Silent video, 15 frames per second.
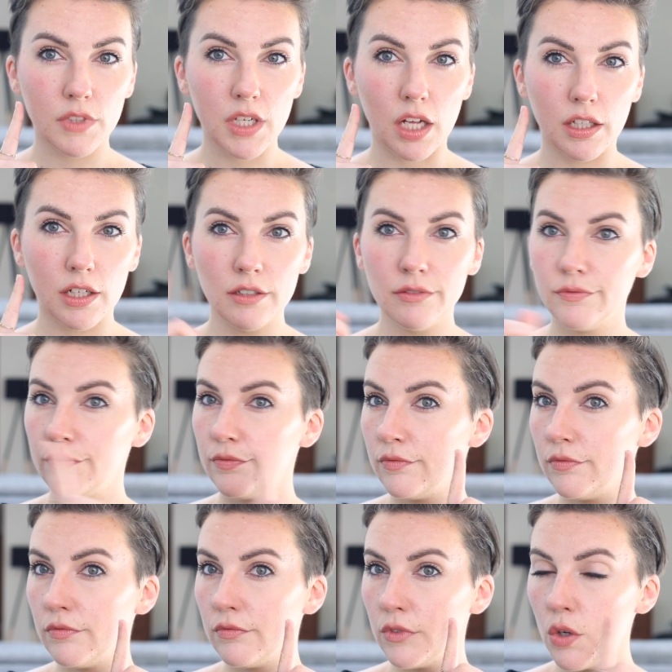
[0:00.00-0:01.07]
Color?
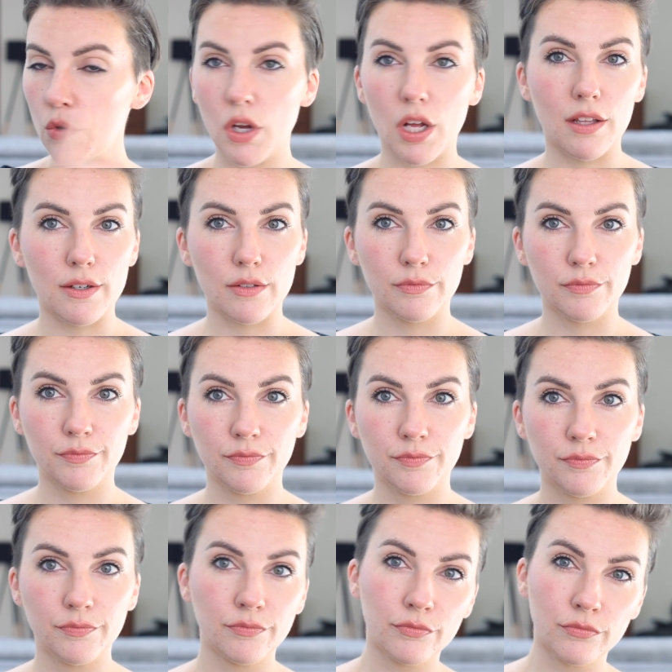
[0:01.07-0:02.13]
No color.
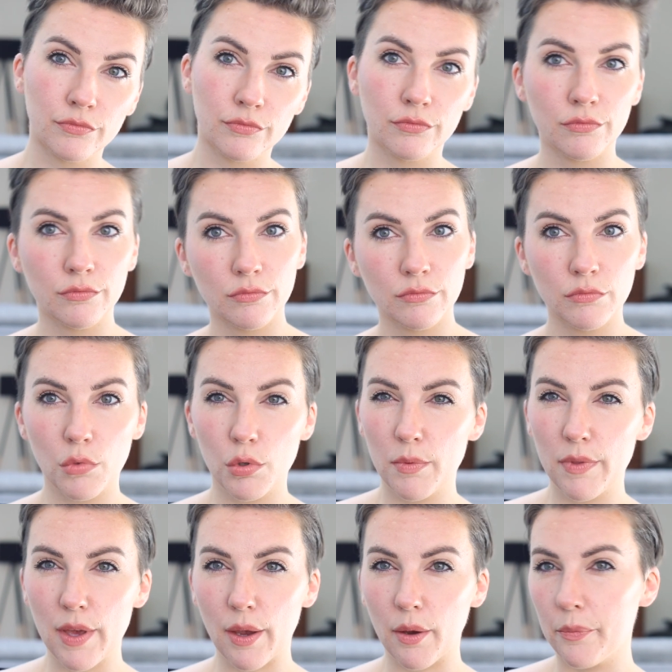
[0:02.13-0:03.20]
What do
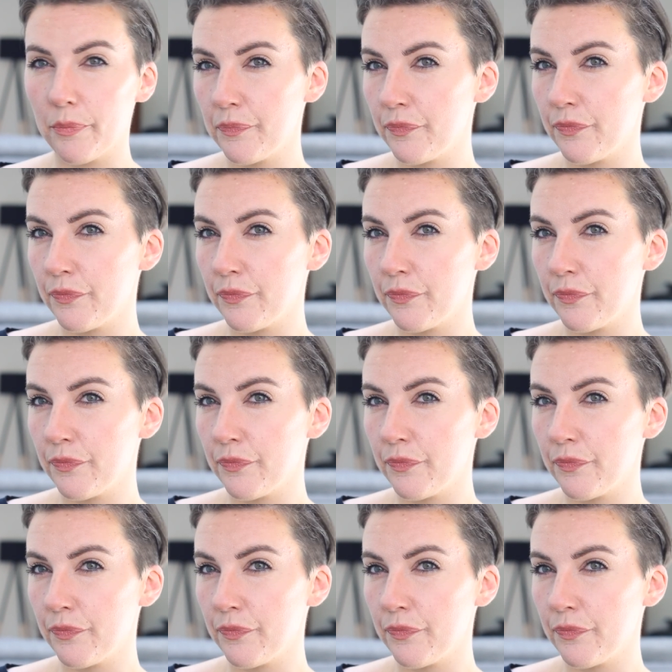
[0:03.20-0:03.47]
we think?